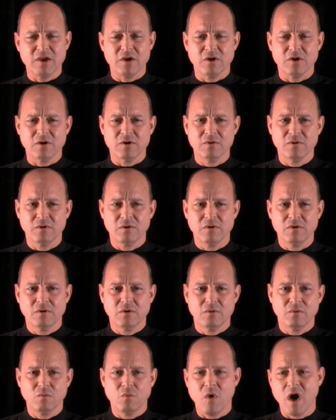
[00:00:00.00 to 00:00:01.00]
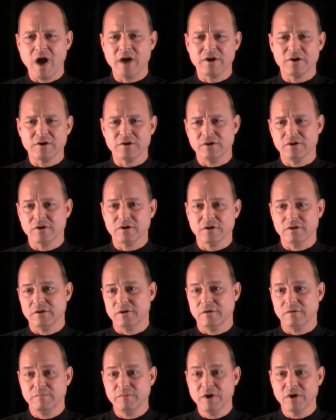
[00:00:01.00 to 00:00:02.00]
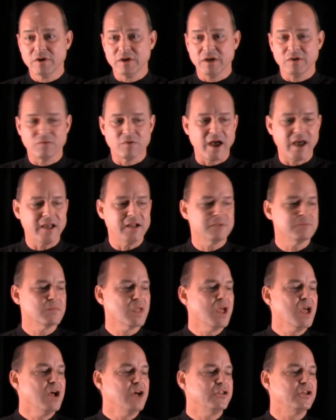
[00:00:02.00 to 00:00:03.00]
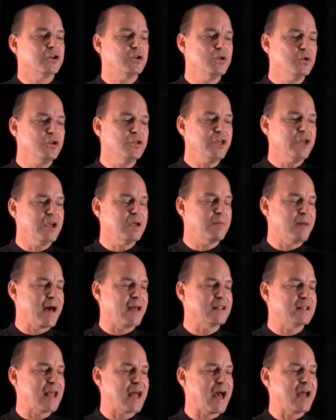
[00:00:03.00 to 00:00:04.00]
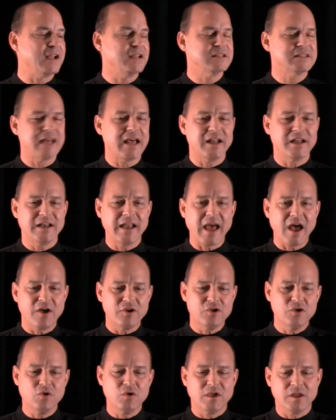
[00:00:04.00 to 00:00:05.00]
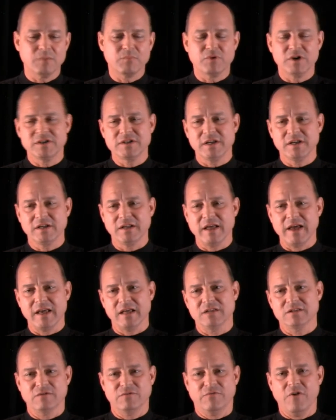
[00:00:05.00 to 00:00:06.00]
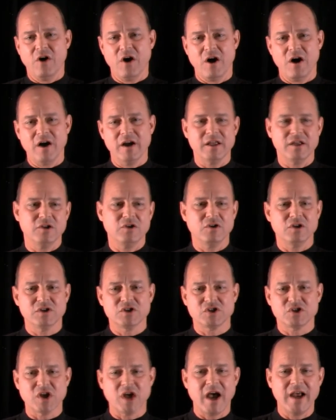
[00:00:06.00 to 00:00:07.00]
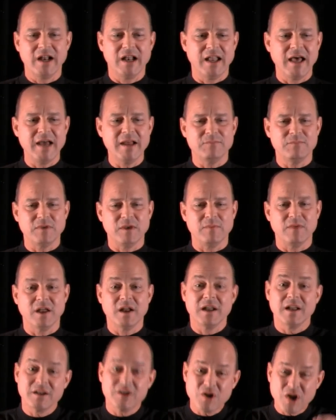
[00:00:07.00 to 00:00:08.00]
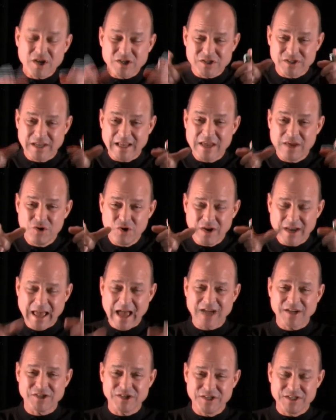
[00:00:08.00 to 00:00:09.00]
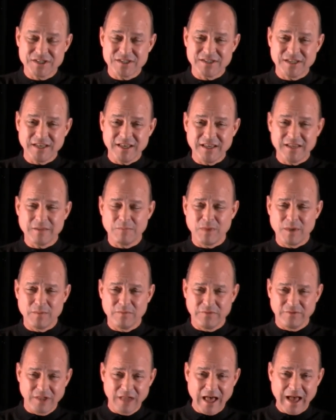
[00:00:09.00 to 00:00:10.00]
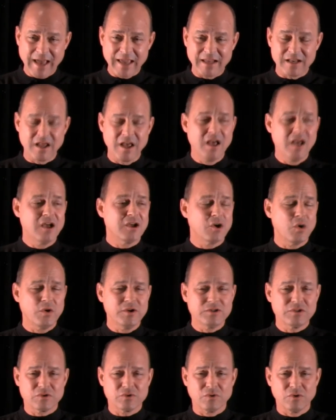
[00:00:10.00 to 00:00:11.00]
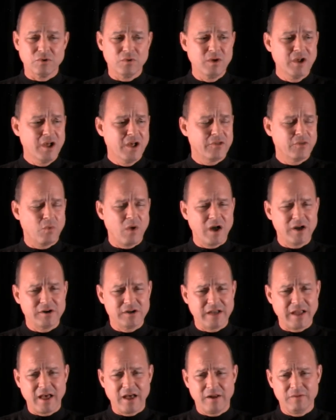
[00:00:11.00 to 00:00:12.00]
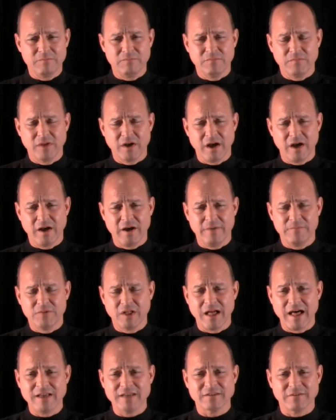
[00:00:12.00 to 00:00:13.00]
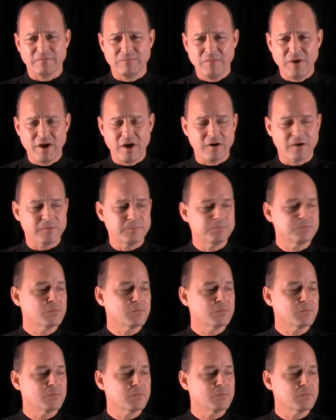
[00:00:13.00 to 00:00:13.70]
your water look a little milky, right? The cool thing about that is that now you can pretend like it's fog and you can shine a light beam in it, and you can actually see the beam of light going through the watered down glass of milk.